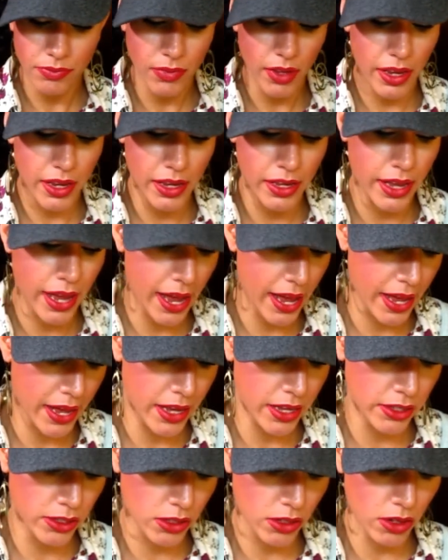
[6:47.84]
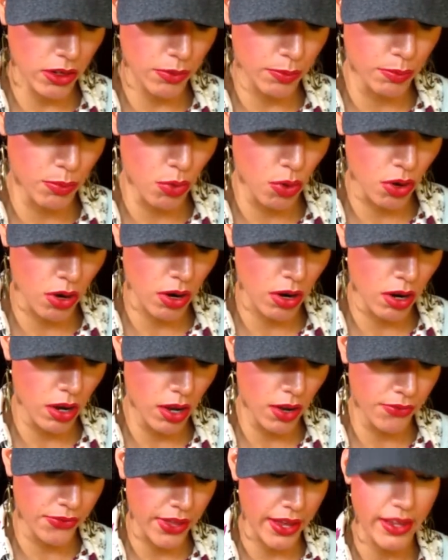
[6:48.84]
it has more
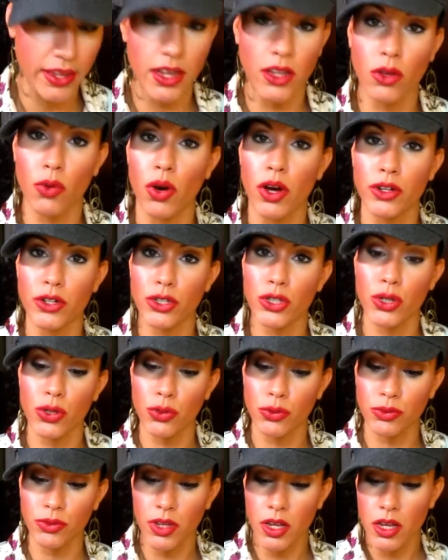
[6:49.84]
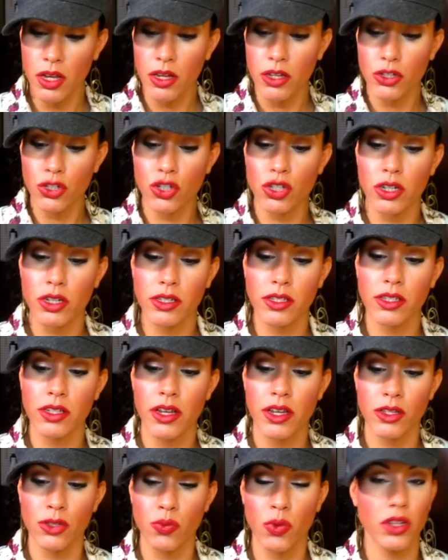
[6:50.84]
of that yellow undertone, just
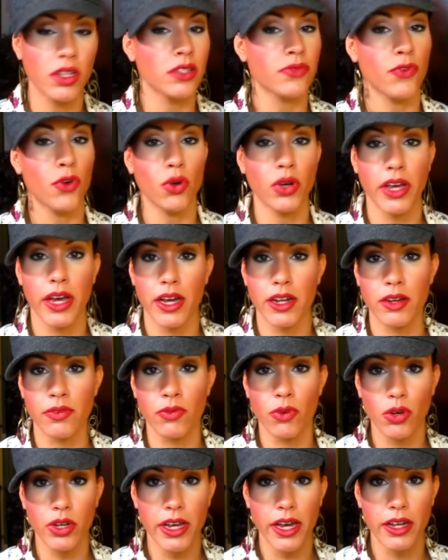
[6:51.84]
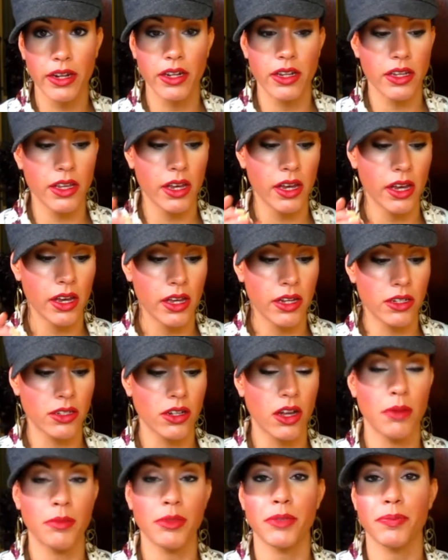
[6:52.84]
as well as Volcanic. Volcanic and
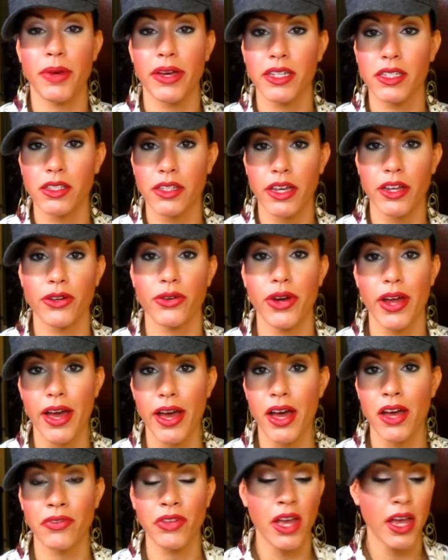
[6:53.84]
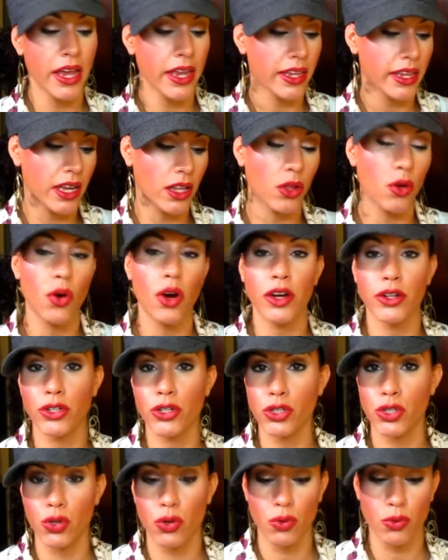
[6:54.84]
Spiced Cider have yellow
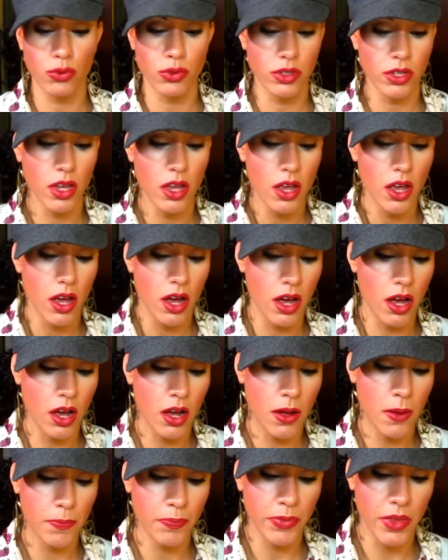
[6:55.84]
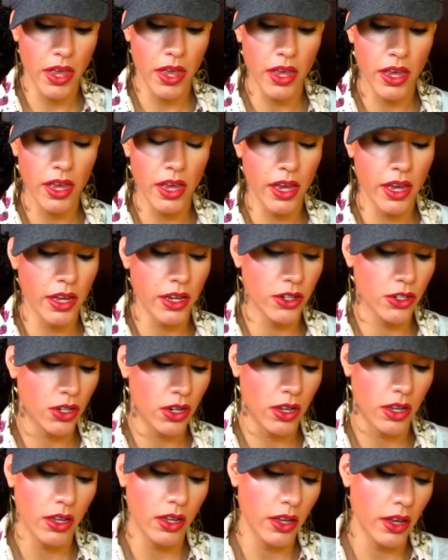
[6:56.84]
undertones.
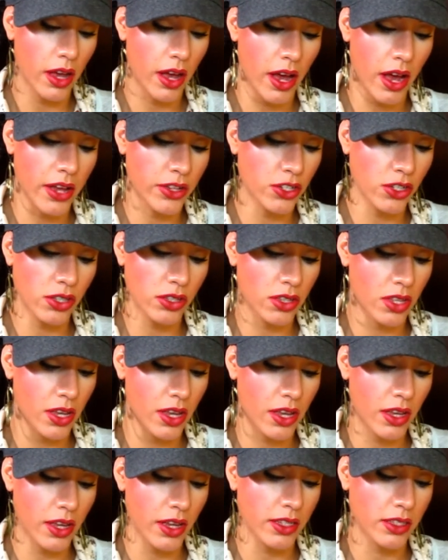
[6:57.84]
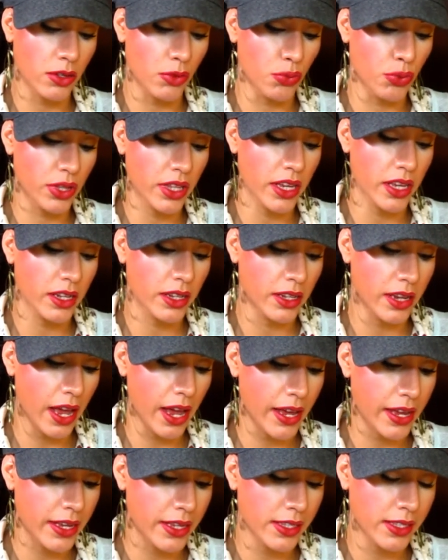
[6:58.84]
And I just think it's a really
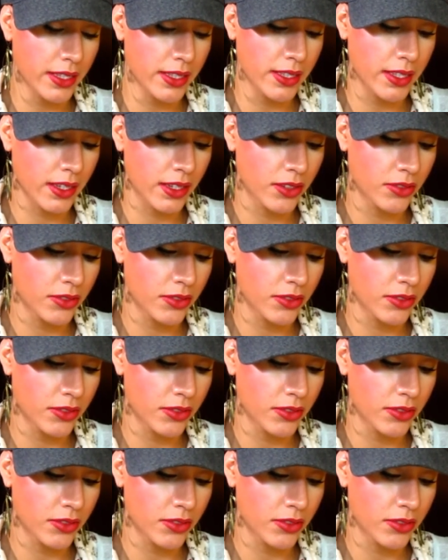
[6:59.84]
nice,